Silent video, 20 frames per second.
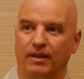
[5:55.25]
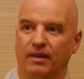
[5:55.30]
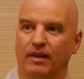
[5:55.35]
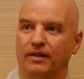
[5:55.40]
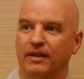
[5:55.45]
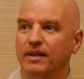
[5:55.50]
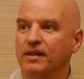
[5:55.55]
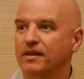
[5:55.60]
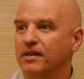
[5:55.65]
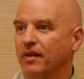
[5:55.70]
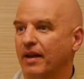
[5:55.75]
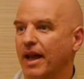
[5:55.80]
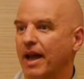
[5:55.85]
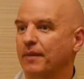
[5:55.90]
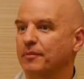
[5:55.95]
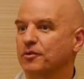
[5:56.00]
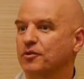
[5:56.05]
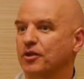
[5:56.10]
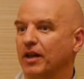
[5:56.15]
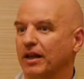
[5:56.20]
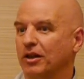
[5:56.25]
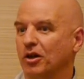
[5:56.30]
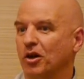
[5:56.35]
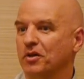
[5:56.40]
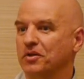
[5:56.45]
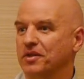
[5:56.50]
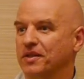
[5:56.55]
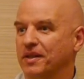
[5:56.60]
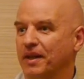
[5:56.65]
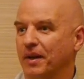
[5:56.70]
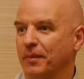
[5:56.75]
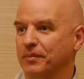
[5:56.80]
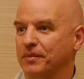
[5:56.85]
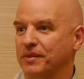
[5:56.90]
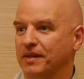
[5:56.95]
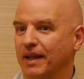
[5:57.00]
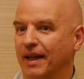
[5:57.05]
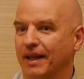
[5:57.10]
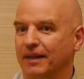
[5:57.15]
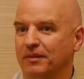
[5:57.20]
Now, these are abstract concepts
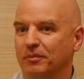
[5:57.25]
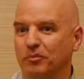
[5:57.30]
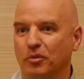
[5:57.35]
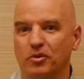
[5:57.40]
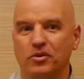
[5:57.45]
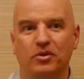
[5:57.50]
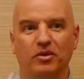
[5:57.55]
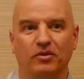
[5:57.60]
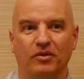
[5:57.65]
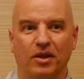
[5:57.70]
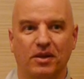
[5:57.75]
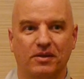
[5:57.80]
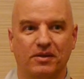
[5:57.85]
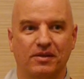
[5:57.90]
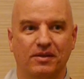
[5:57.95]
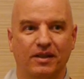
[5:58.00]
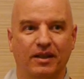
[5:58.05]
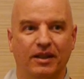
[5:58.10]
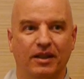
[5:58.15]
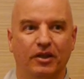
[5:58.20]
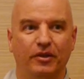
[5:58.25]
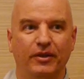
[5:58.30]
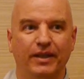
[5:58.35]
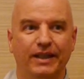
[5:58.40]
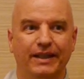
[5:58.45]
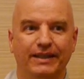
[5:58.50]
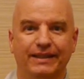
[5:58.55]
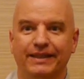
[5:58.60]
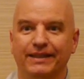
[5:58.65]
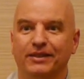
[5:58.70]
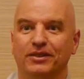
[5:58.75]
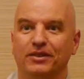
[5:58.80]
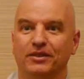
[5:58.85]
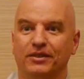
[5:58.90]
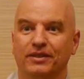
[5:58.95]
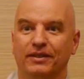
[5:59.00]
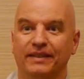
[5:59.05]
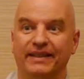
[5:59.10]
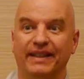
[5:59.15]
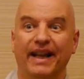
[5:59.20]
that most of us really
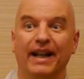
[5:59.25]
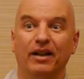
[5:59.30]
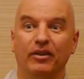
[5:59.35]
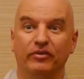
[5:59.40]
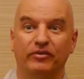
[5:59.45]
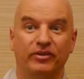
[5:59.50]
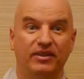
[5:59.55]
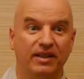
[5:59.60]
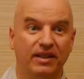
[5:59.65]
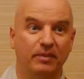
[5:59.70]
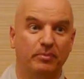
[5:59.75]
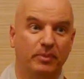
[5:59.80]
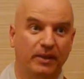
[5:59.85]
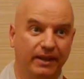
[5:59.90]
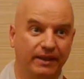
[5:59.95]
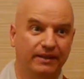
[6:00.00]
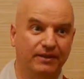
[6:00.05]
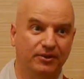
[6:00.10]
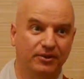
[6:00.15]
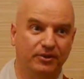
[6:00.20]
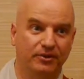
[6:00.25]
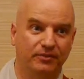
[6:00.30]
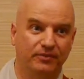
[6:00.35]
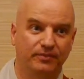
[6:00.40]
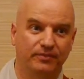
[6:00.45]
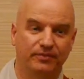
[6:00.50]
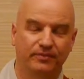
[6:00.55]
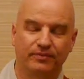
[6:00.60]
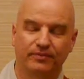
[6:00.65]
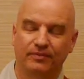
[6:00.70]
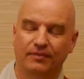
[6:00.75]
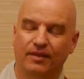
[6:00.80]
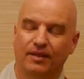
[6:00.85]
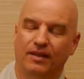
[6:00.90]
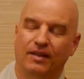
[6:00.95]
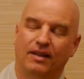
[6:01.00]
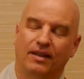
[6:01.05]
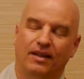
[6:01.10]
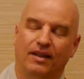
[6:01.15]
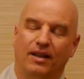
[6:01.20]
didn't delve deep into.
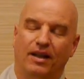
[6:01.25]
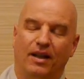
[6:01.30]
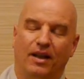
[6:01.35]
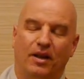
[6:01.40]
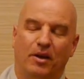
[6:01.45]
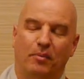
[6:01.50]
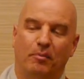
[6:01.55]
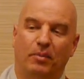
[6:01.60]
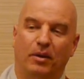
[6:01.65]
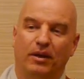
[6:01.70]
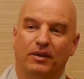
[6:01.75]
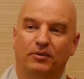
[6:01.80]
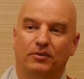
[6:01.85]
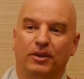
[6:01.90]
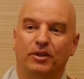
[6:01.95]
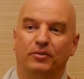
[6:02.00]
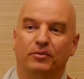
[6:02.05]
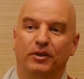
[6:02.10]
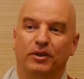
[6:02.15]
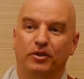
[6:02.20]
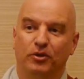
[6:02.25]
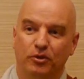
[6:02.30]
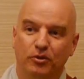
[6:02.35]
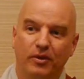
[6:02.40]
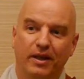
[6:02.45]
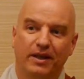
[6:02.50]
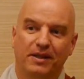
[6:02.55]
But what we do